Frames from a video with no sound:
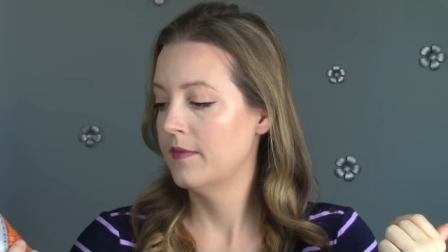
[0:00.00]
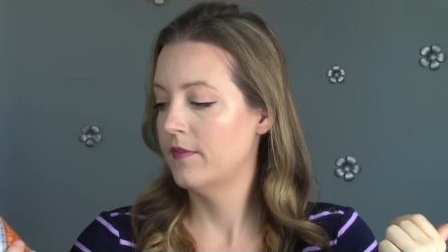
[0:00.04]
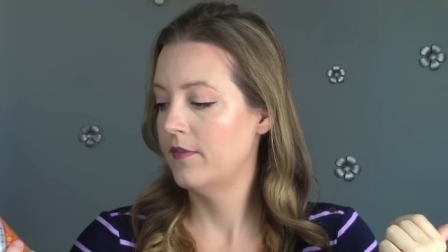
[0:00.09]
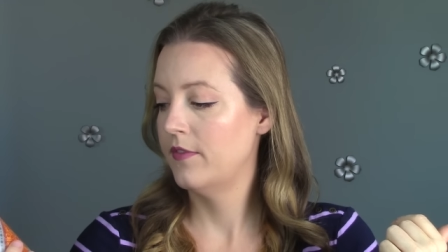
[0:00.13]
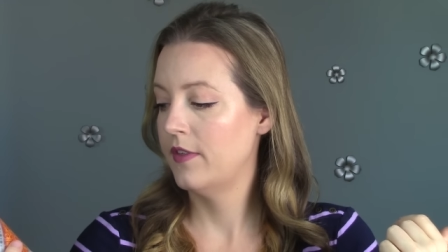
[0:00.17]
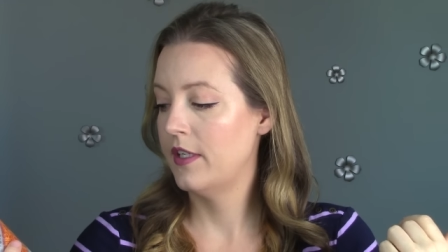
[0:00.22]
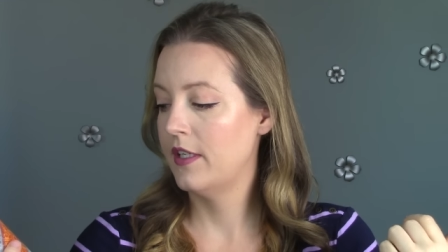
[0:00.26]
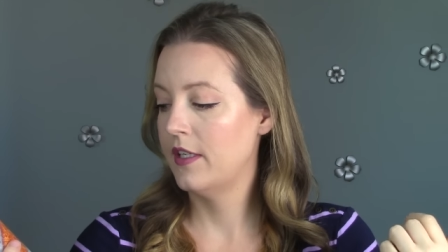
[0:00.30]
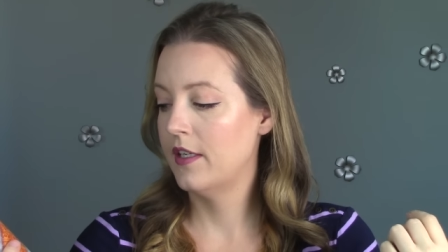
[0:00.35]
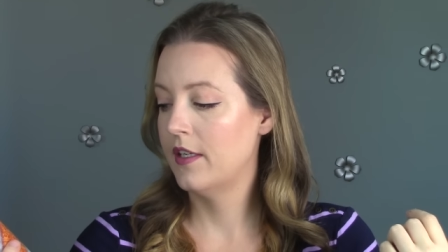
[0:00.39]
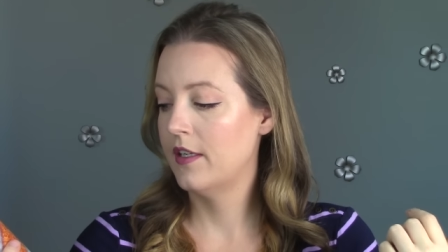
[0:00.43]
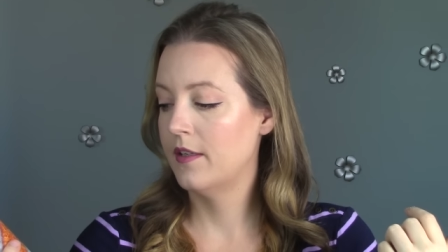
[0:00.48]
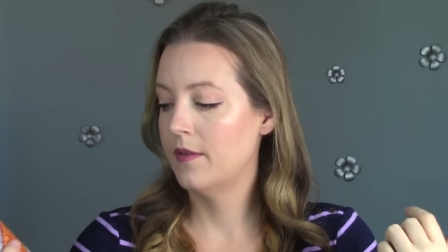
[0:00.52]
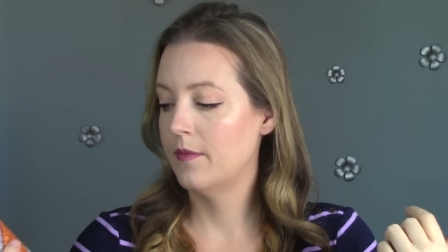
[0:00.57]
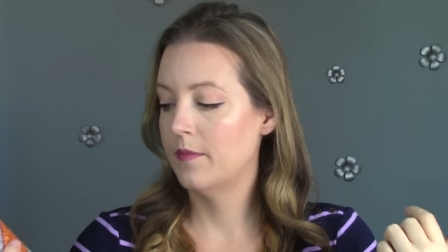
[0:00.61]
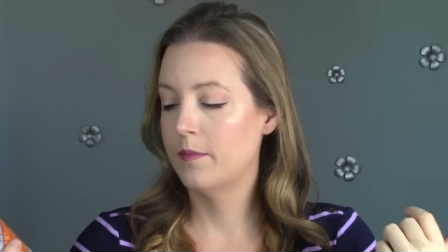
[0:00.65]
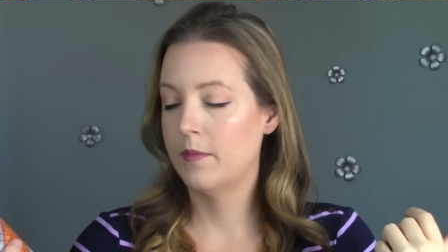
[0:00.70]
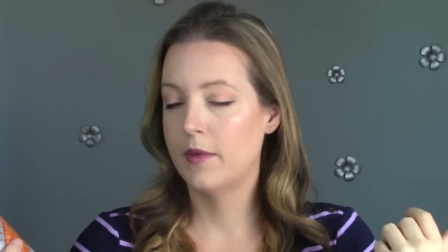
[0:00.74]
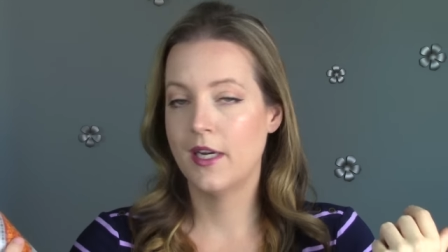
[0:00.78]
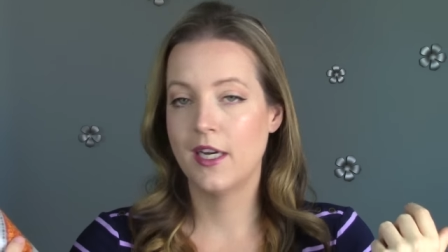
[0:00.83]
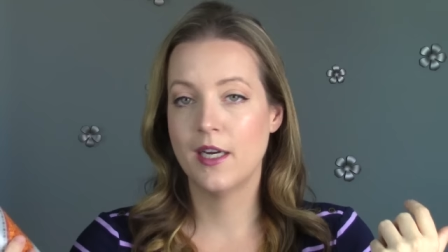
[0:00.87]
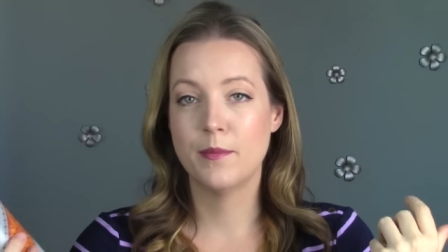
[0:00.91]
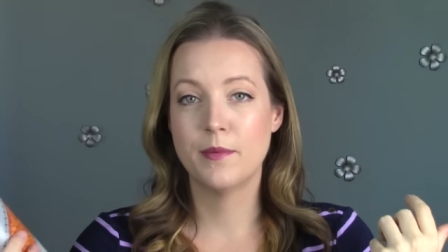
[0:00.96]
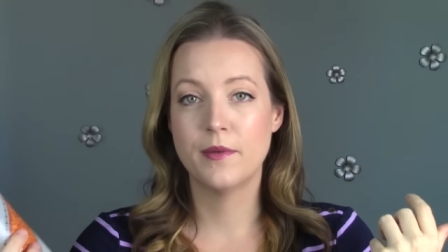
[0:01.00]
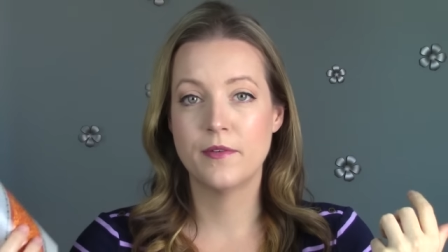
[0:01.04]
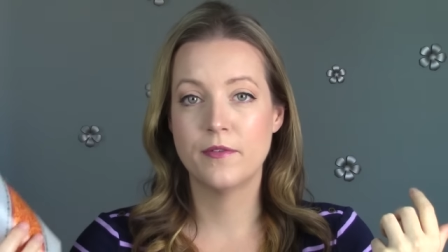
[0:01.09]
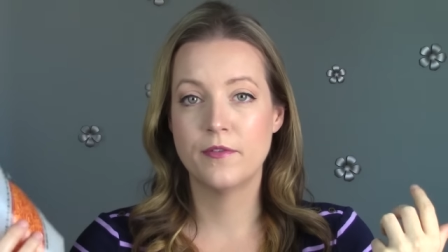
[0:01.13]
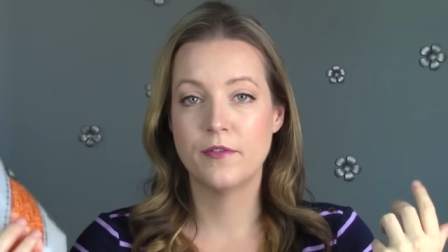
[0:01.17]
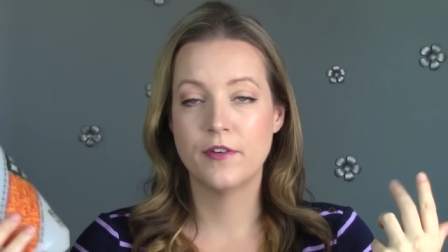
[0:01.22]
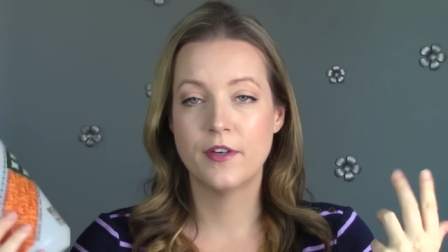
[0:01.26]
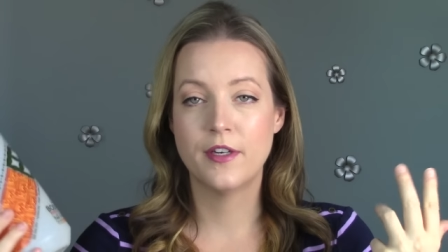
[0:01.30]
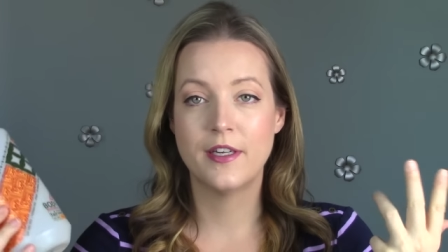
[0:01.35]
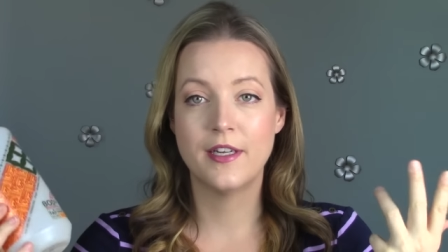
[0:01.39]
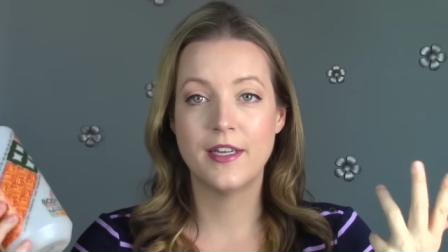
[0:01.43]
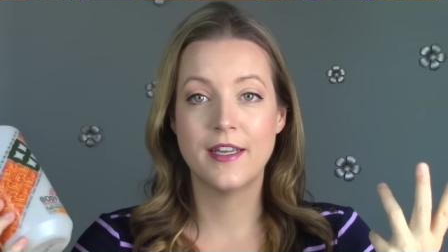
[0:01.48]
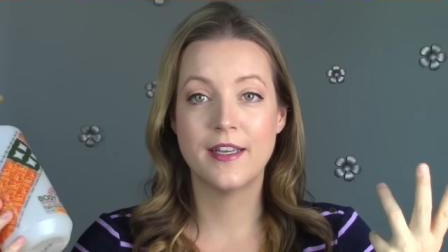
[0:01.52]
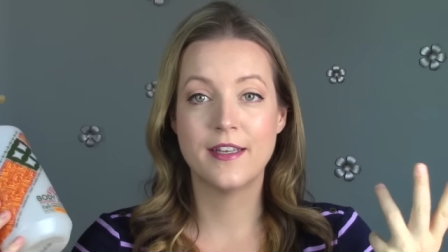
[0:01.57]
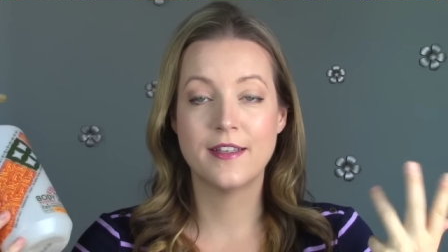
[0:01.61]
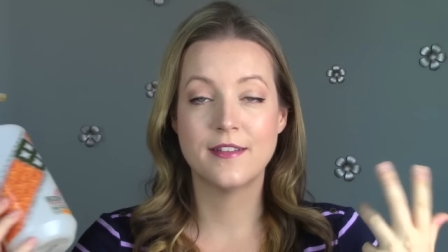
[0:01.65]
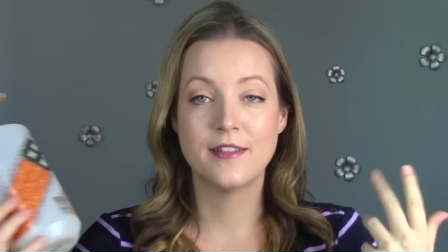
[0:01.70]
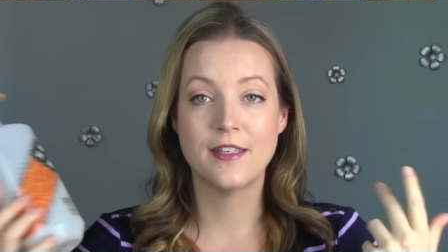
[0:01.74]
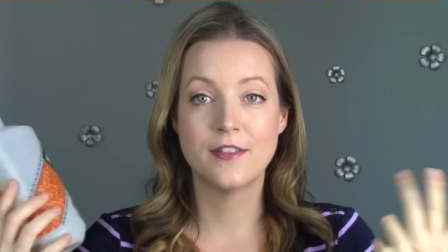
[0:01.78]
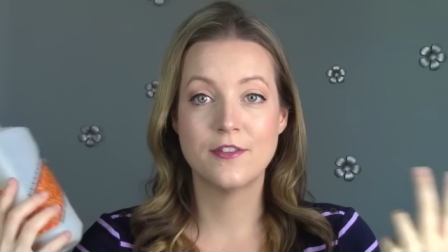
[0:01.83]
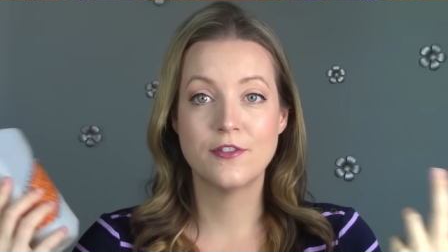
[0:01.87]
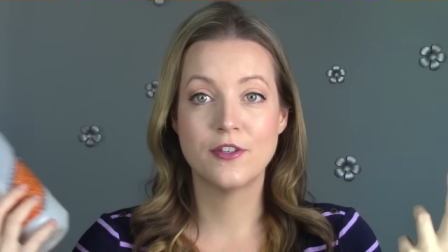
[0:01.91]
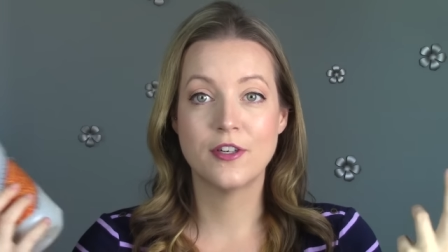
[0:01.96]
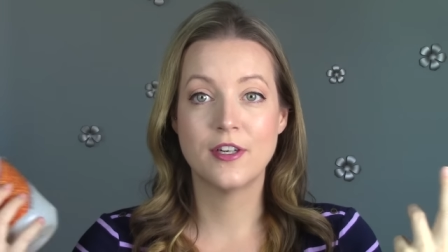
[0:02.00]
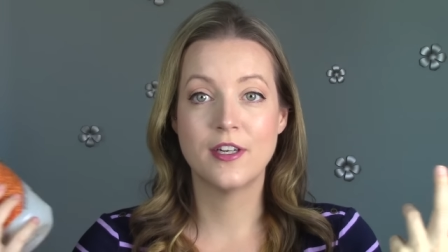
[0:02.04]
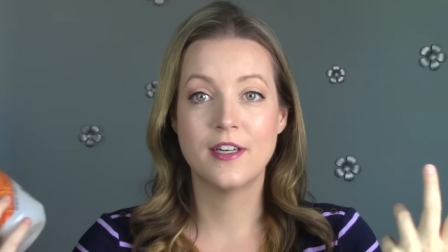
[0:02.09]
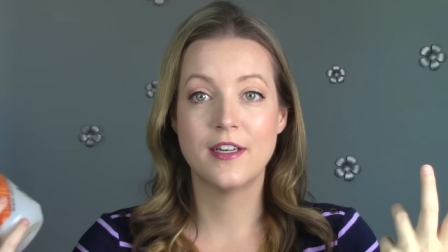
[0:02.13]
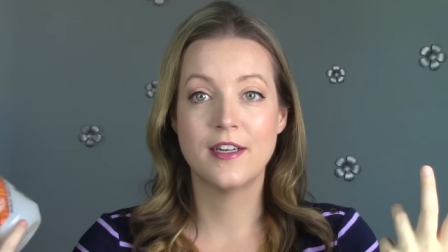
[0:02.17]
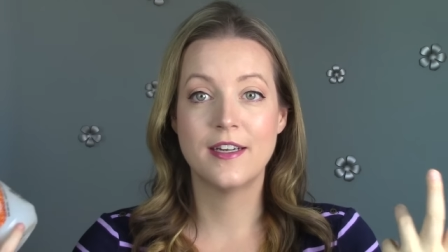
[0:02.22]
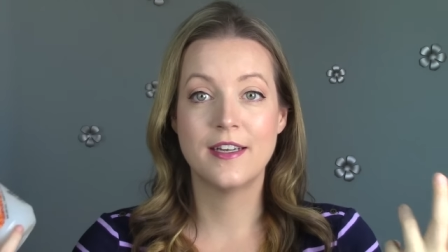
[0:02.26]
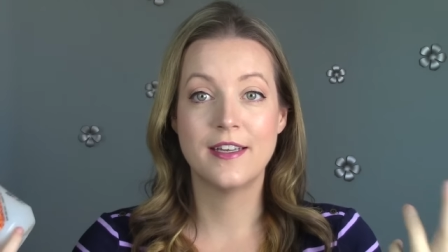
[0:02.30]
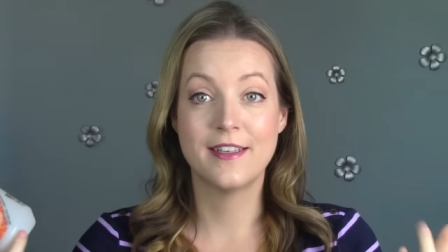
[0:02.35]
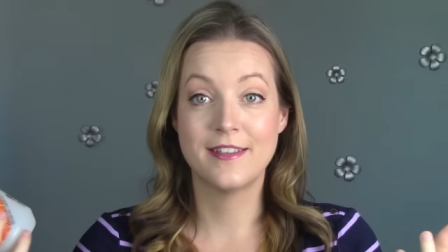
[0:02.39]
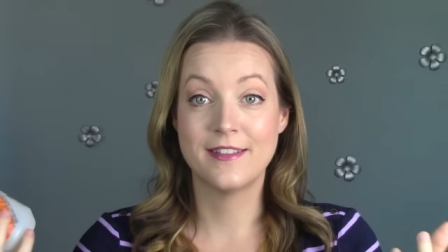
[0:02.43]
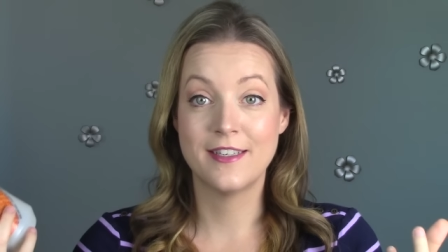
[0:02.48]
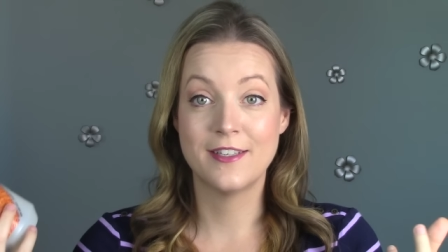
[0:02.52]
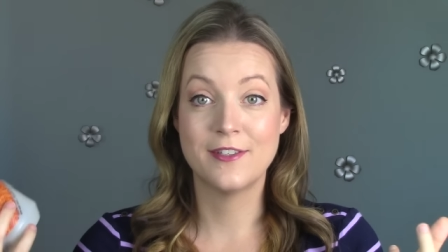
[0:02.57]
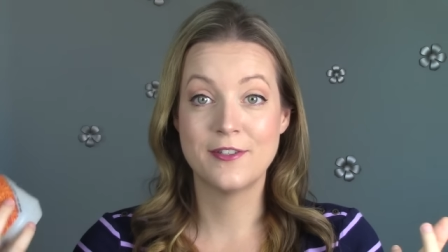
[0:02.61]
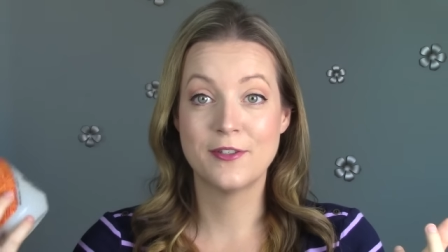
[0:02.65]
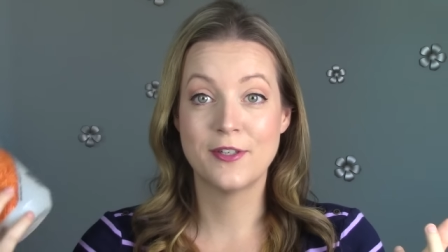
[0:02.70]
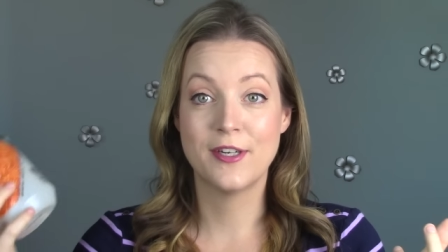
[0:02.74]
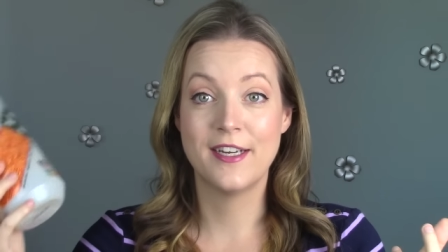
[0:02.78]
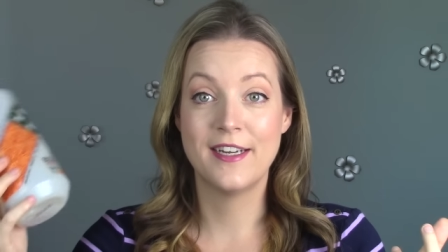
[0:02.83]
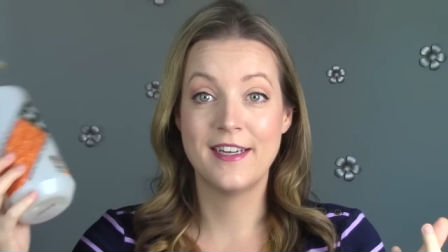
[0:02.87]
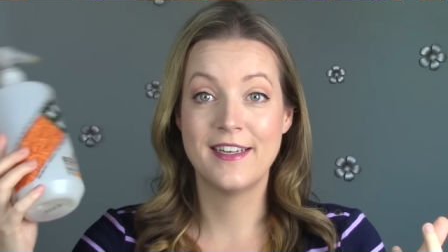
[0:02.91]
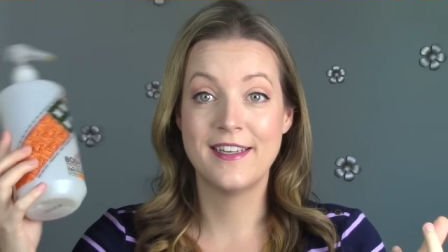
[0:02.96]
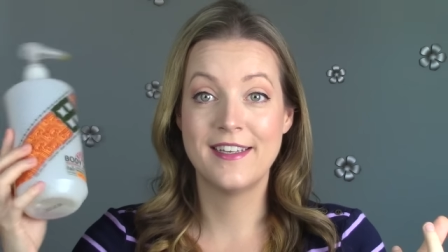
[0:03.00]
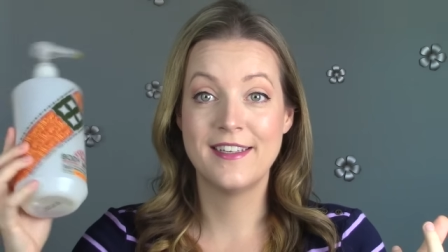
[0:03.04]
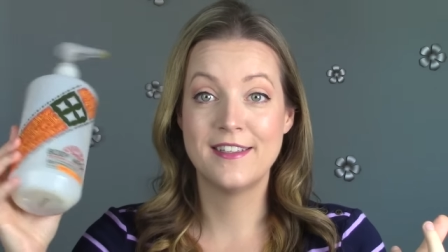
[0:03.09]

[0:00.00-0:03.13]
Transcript: vegan, paraben-free, etc., etc.